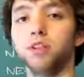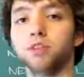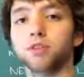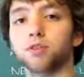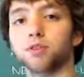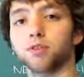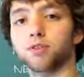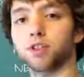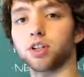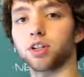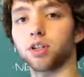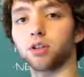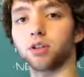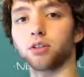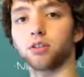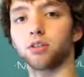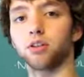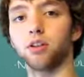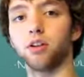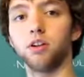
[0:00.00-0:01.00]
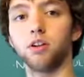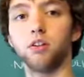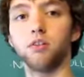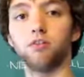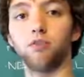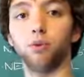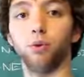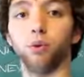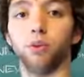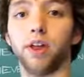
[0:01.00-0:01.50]
be searching
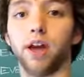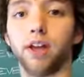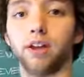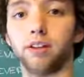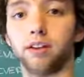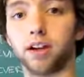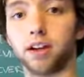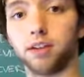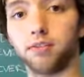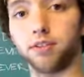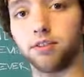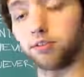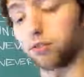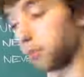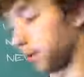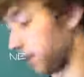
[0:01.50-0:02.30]
for that kind of